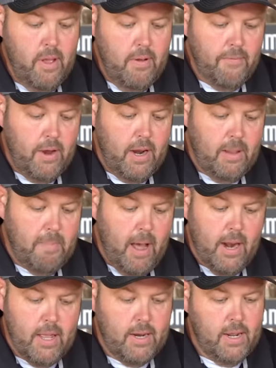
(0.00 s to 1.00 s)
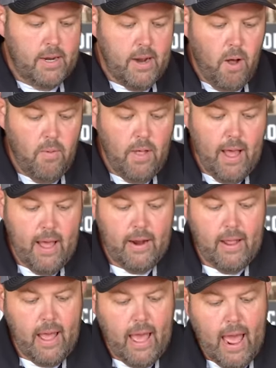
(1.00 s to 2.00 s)
For anybody that didn't know that,
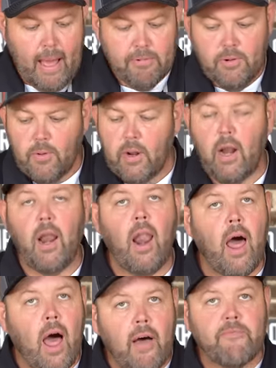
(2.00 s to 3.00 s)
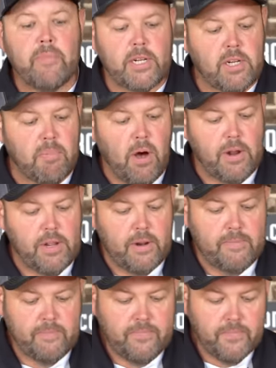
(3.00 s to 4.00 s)
I absolutely love me some onion.
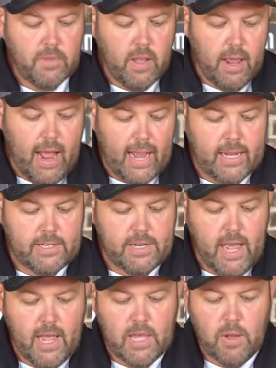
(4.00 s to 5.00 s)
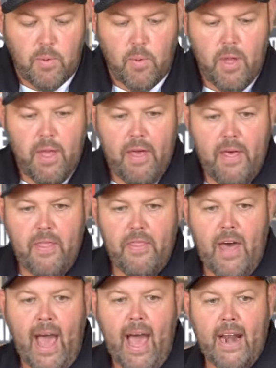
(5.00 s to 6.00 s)
And I can tell you,
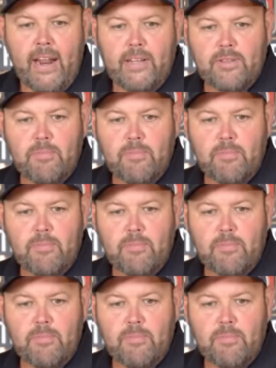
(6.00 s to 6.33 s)
that is a